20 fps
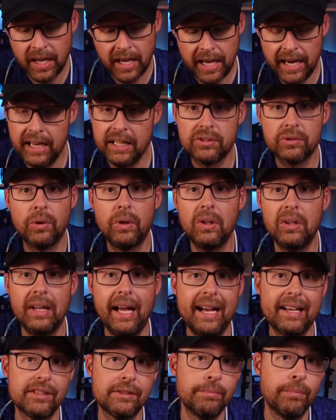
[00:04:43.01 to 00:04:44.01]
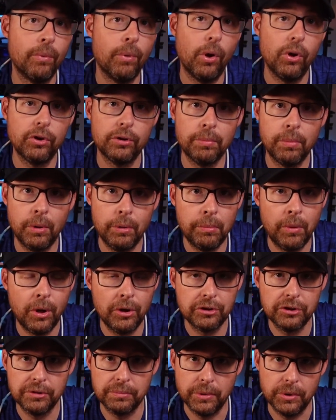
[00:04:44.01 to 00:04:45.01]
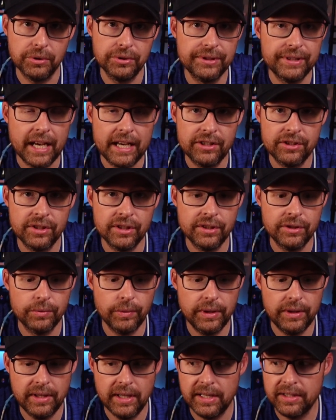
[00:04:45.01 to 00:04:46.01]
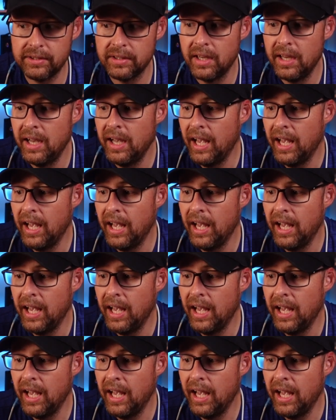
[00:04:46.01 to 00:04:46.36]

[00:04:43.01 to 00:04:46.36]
and it's going to last multiple sessions with this.